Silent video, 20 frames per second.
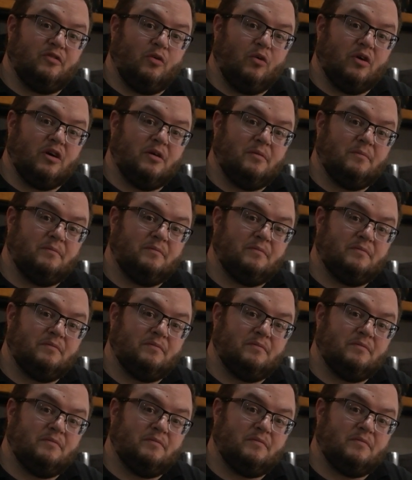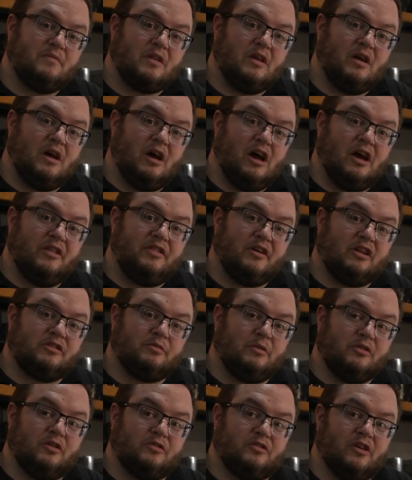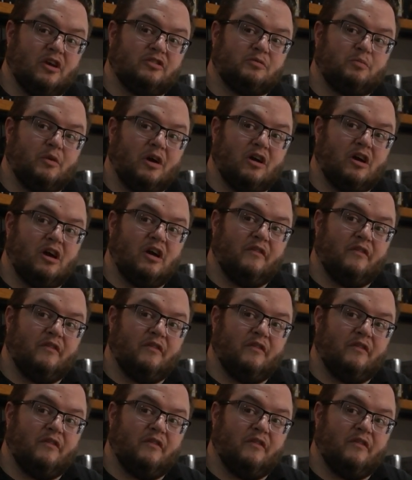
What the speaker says: for. I think it's one of those things where